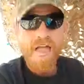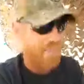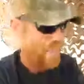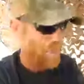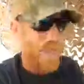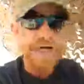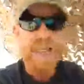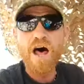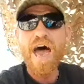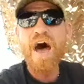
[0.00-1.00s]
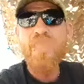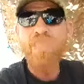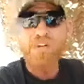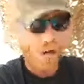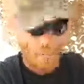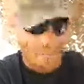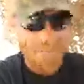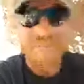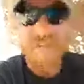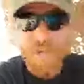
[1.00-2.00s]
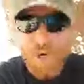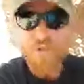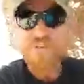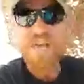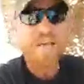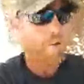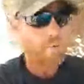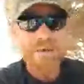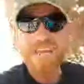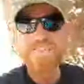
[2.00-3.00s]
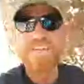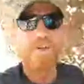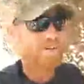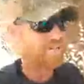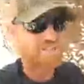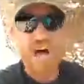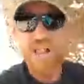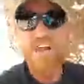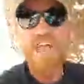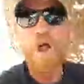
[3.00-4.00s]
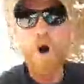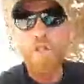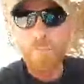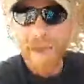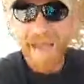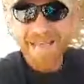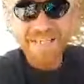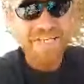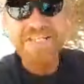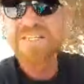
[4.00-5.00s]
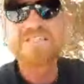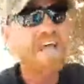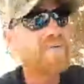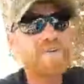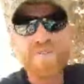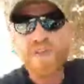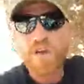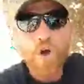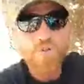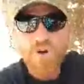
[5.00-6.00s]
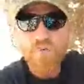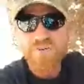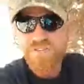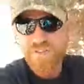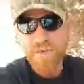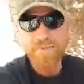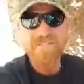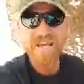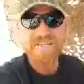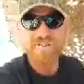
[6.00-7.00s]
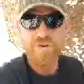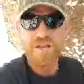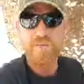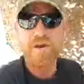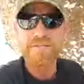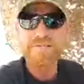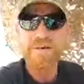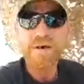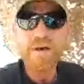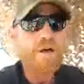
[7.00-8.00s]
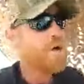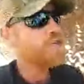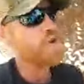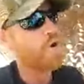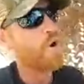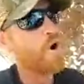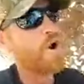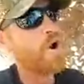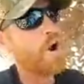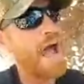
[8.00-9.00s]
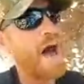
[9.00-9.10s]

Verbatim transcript: And then they allowed Alpha Company to use it. It would be easier to consolidate all the packages since everything goes over to them that's extra, anyways. So in order to hurt